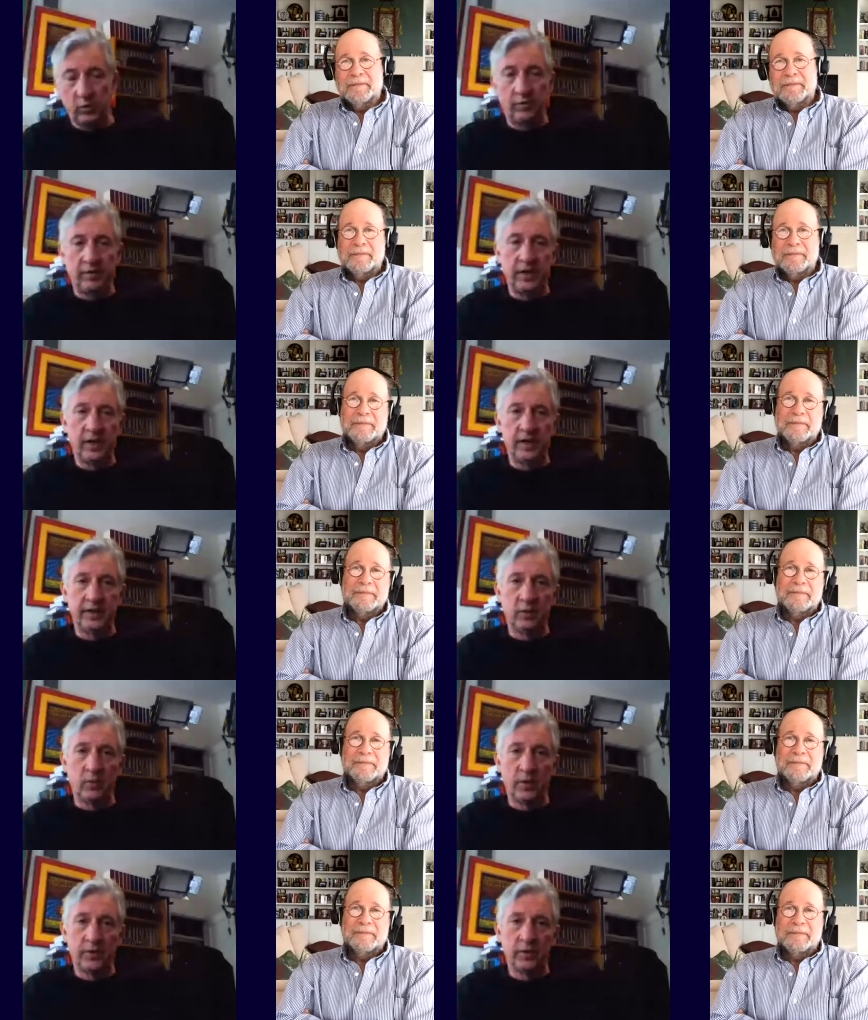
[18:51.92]
Speaker 1: I don't have any
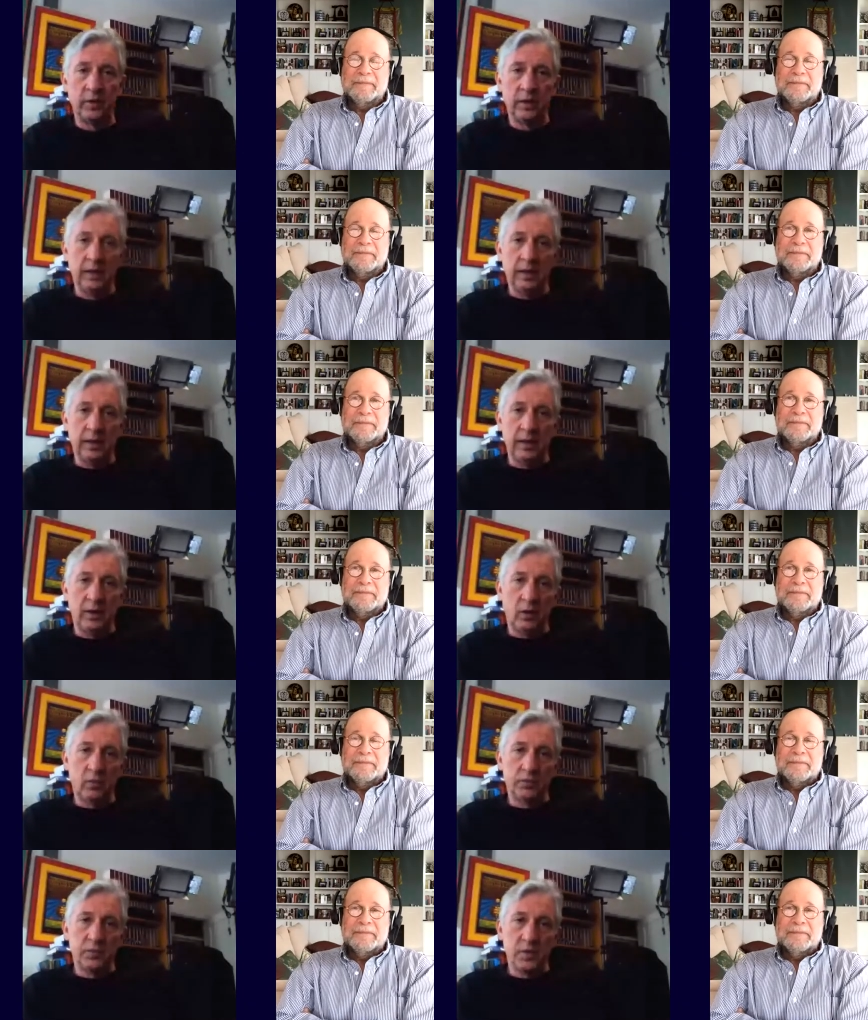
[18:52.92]
idea whether, you
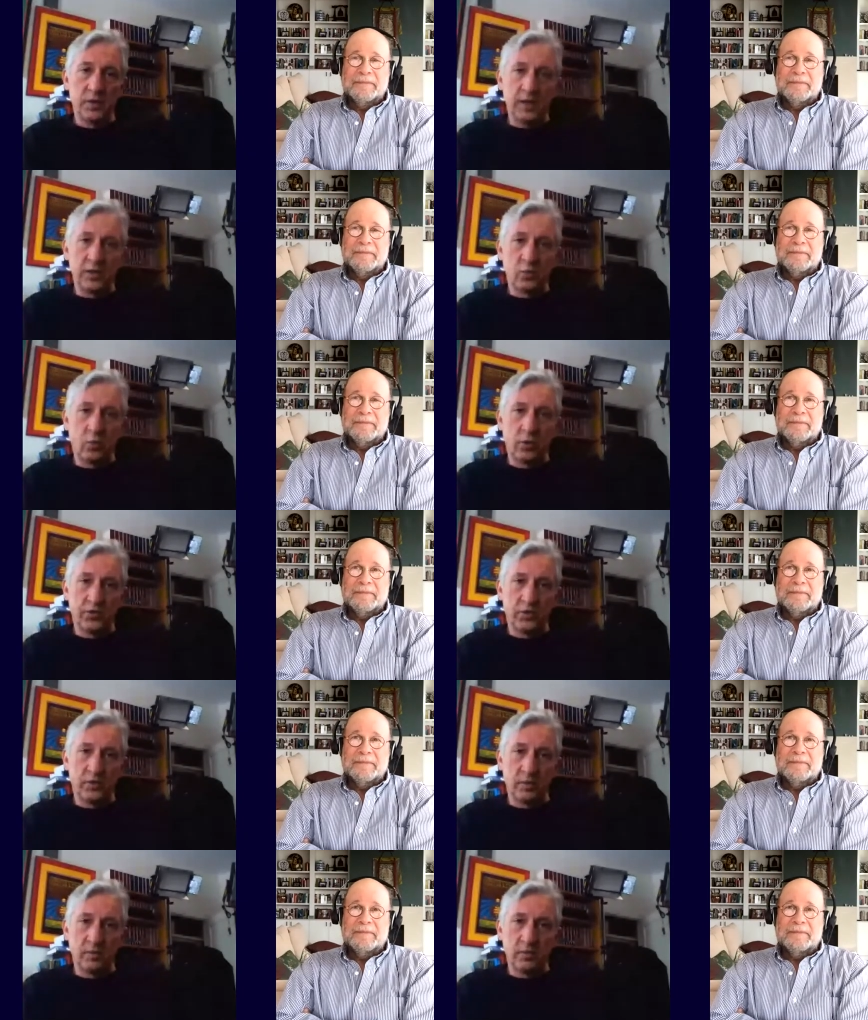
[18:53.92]
know, it's worth
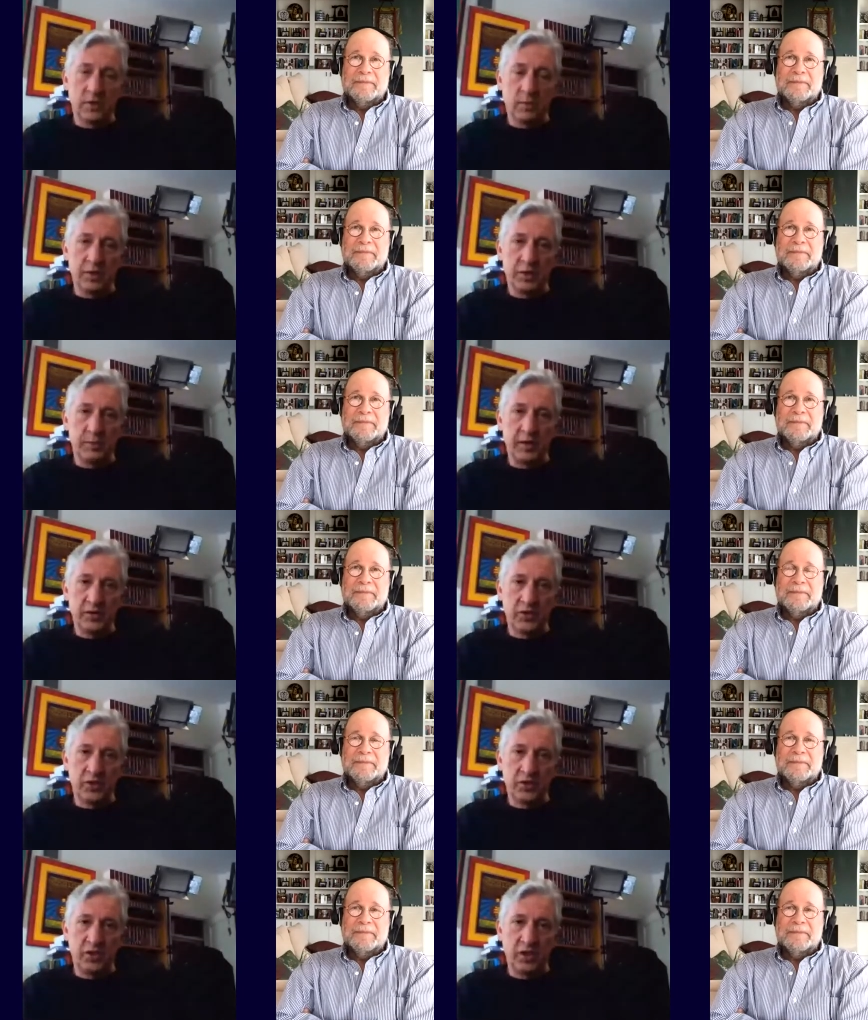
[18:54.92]
somebody spending
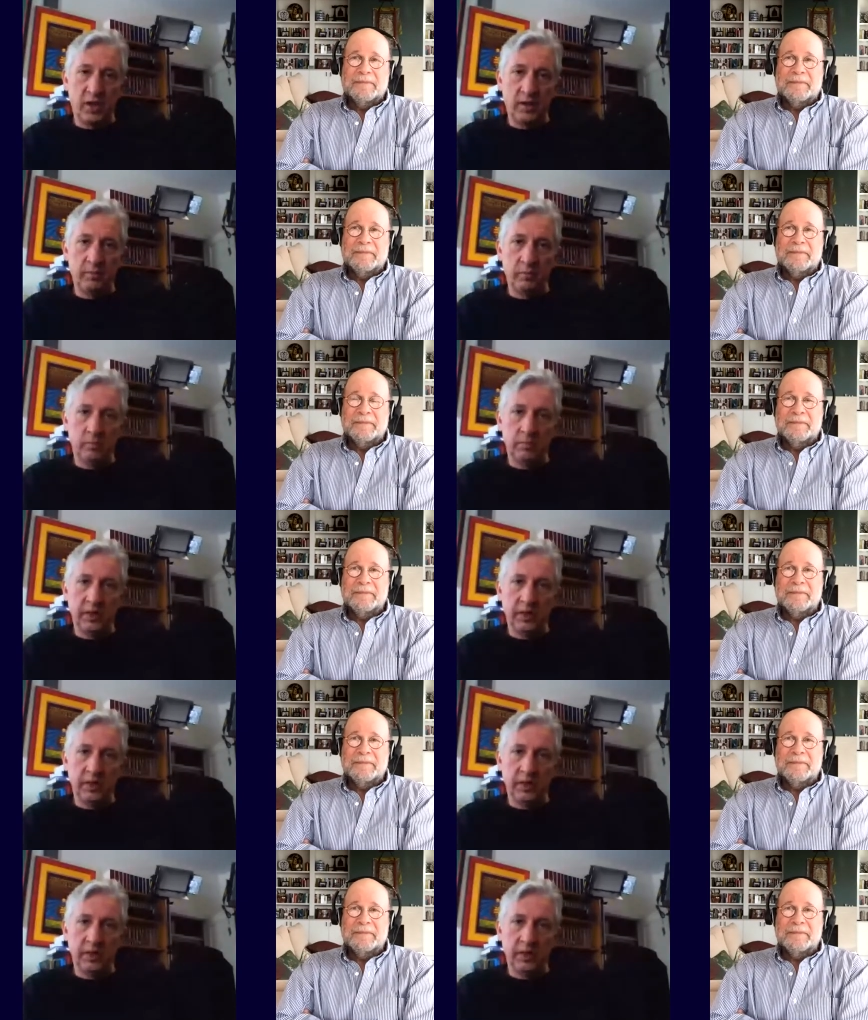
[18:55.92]
$69